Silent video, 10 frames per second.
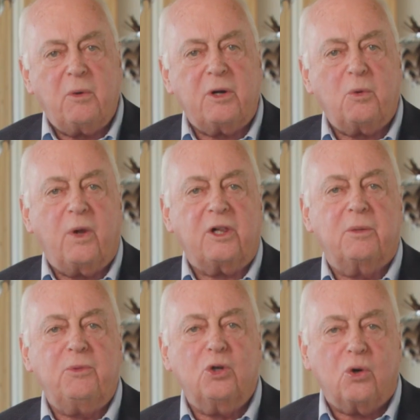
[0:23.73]
I want to
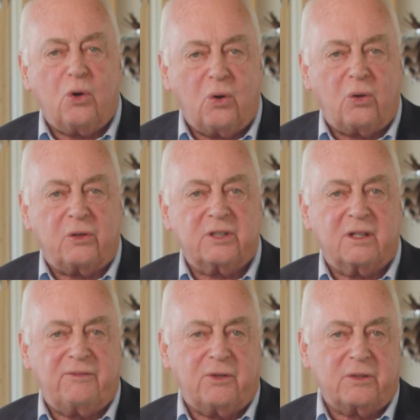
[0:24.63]
welcome you all to
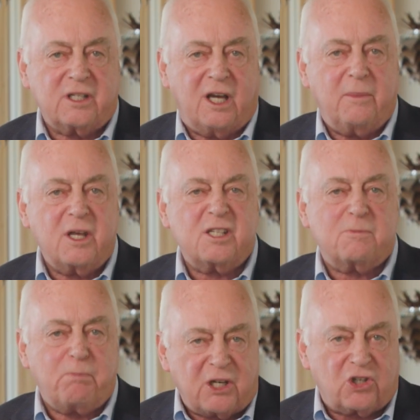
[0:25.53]
the full term,
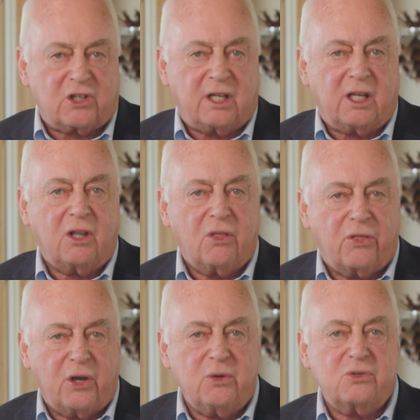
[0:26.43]
especially
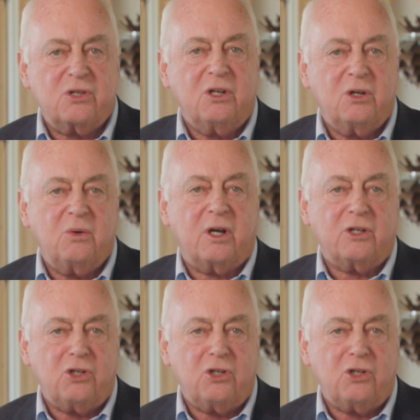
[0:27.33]
those who are